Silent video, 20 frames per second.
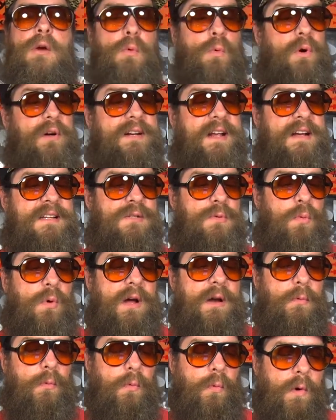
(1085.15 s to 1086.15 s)
Well, guess
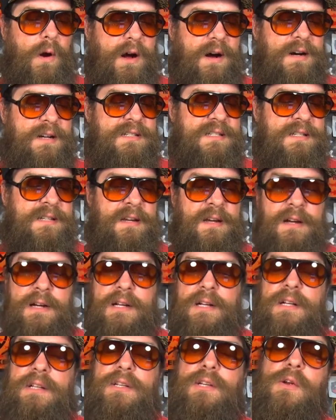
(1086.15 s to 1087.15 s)
what, Ross?
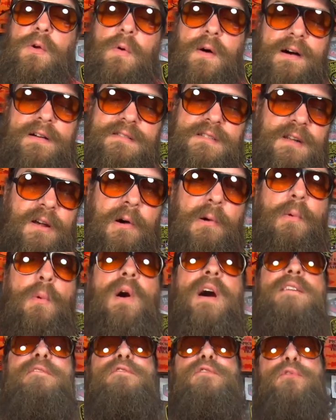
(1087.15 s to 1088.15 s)
You also
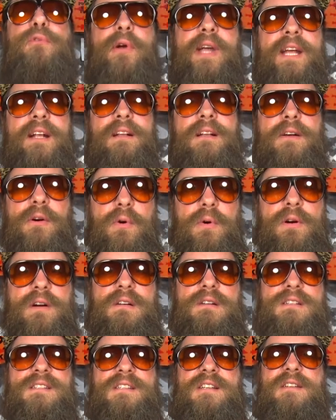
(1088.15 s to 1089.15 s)
won free
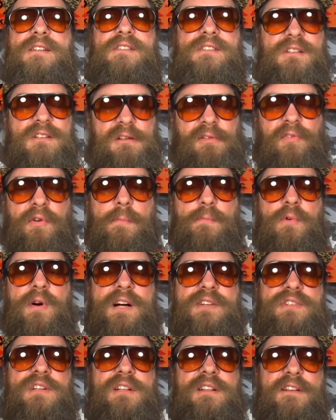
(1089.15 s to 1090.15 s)
lures just from
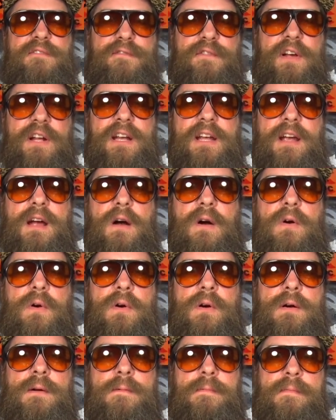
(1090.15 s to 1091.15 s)
watching the video.
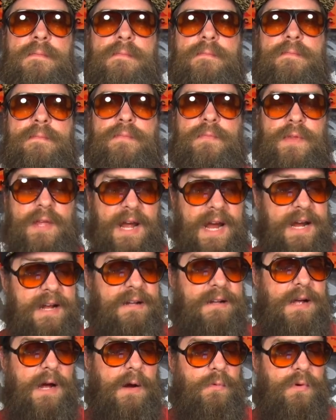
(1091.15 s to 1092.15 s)

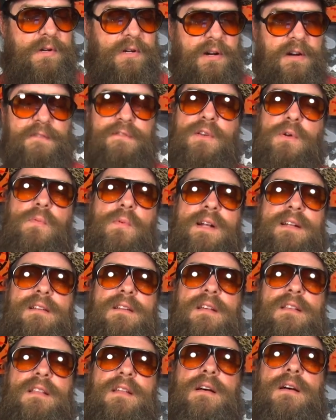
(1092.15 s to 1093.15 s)
And I wonder if you went
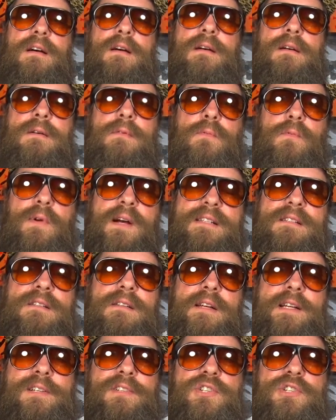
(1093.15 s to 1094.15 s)
to the
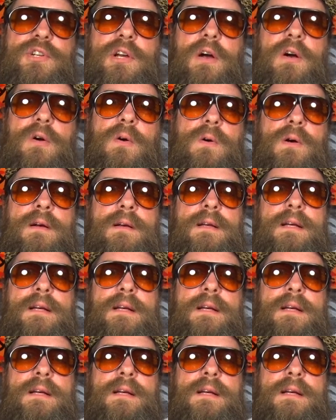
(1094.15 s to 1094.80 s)
wrestling show.